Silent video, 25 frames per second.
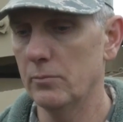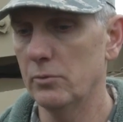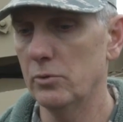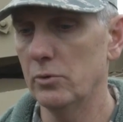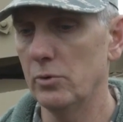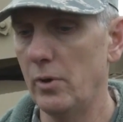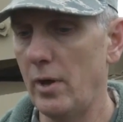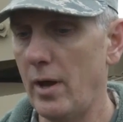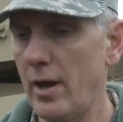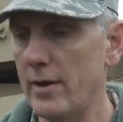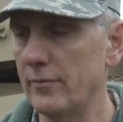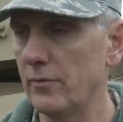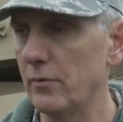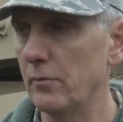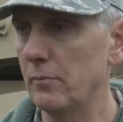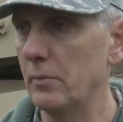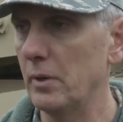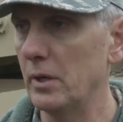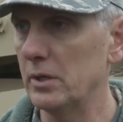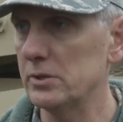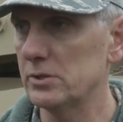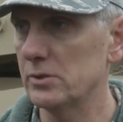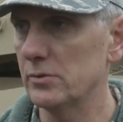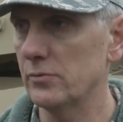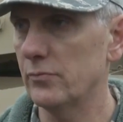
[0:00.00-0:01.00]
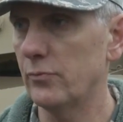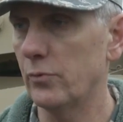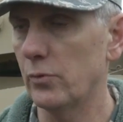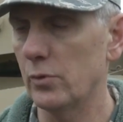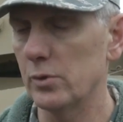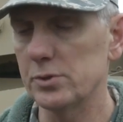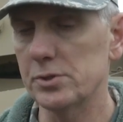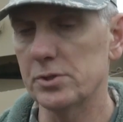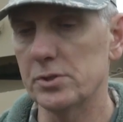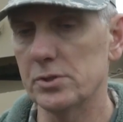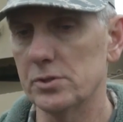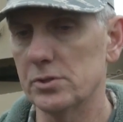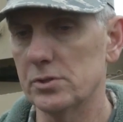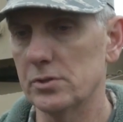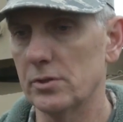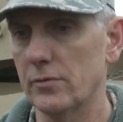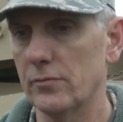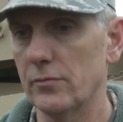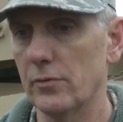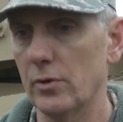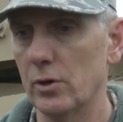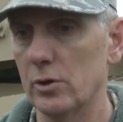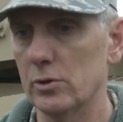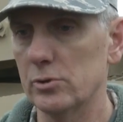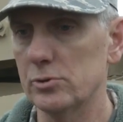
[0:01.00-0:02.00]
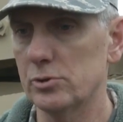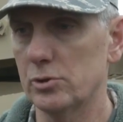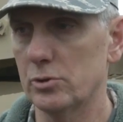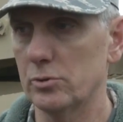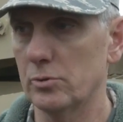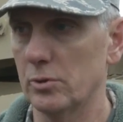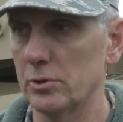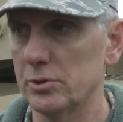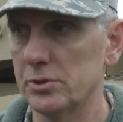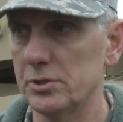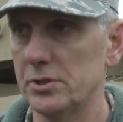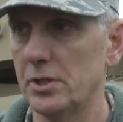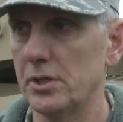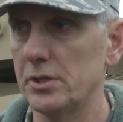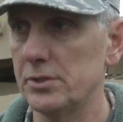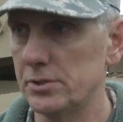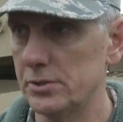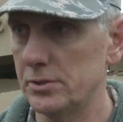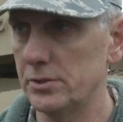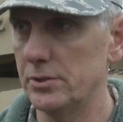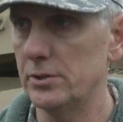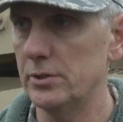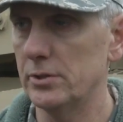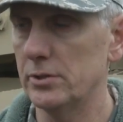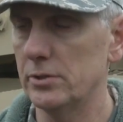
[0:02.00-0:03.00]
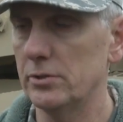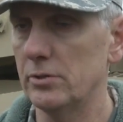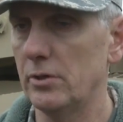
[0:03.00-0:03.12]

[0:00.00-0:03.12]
you have a mix of forces of those who are stationed here.